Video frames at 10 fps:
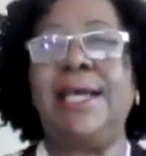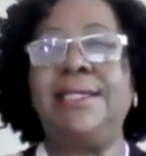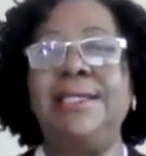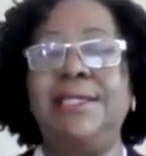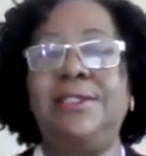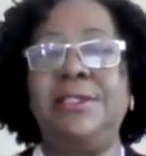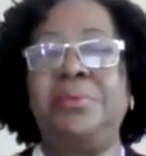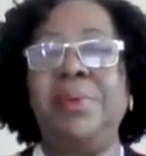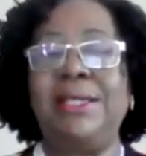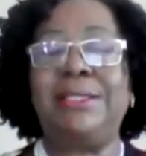needs to
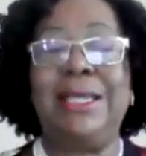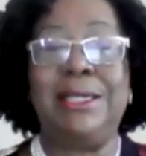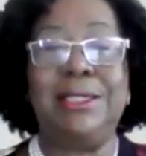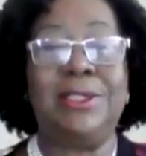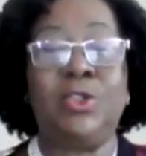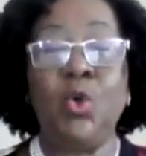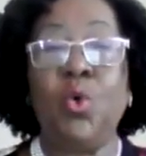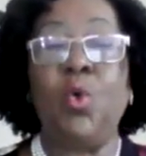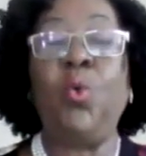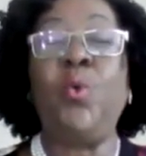be attended
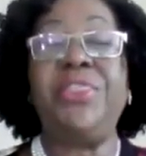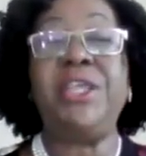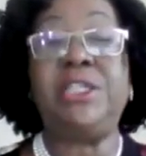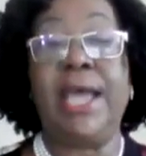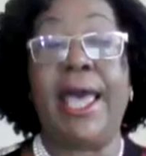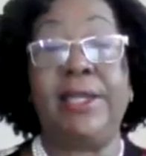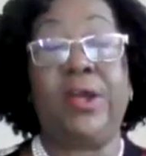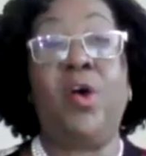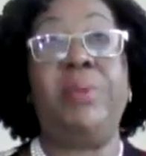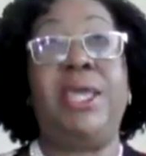to with the child
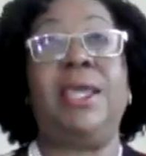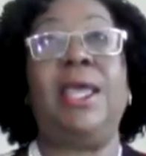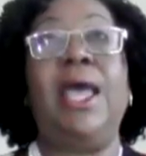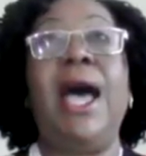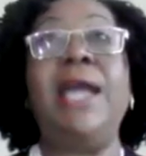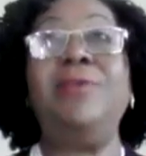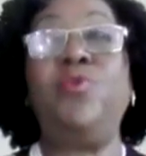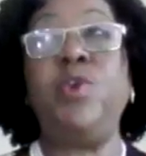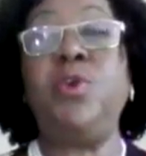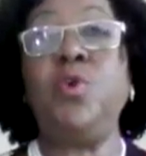coming. And if
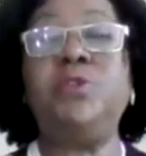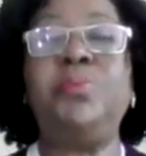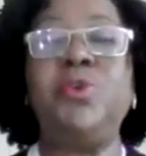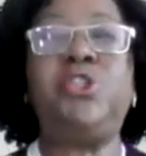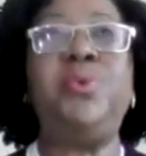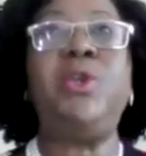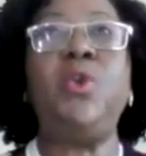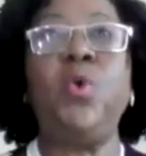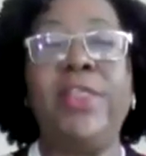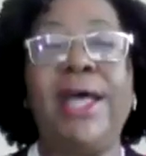we don't push, we
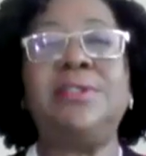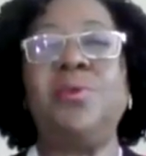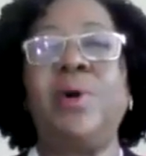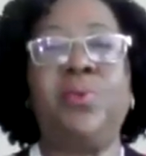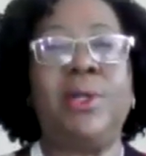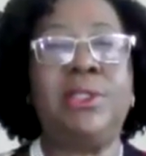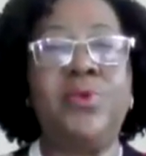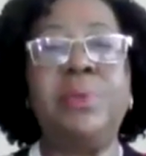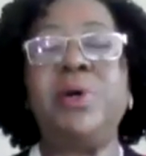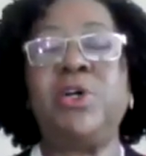know that what the
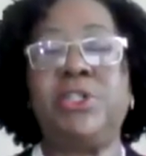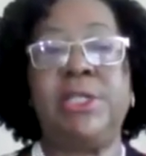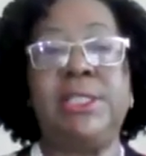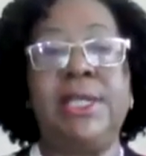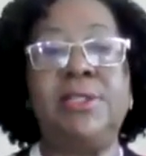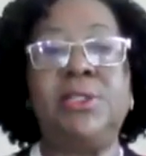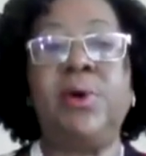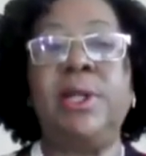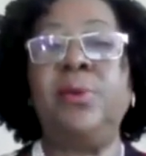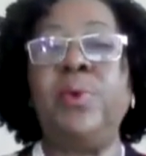repercussions and so
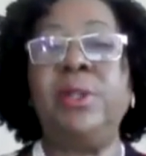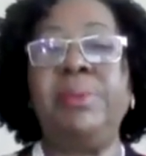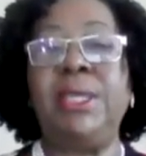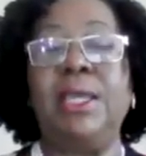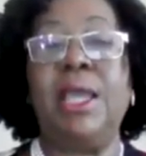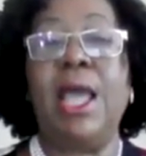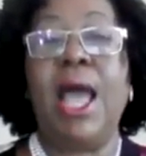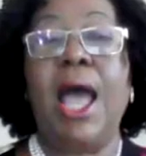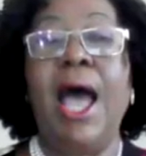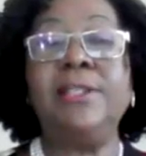on will be.
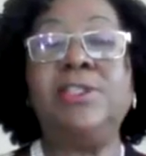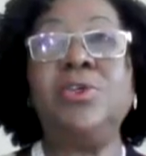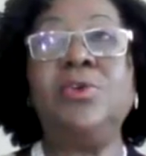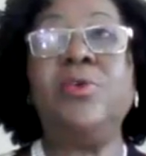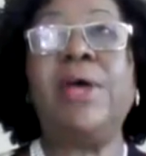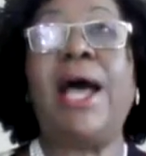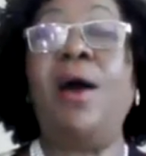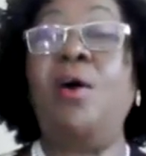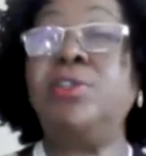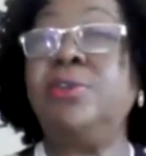And so I
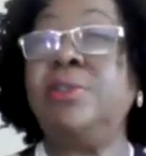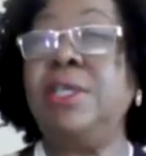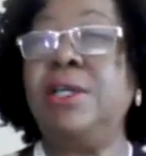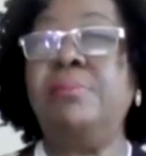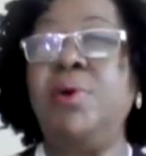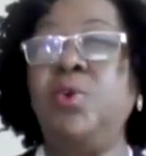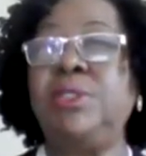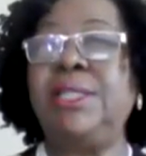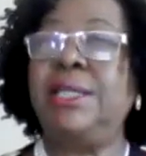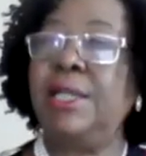also think about
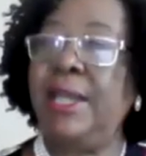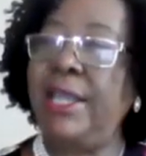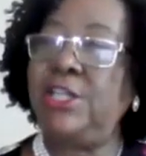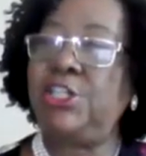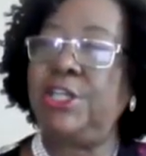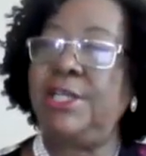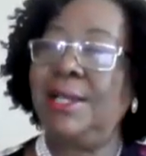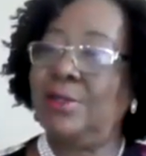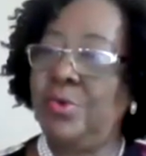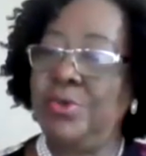the little engine that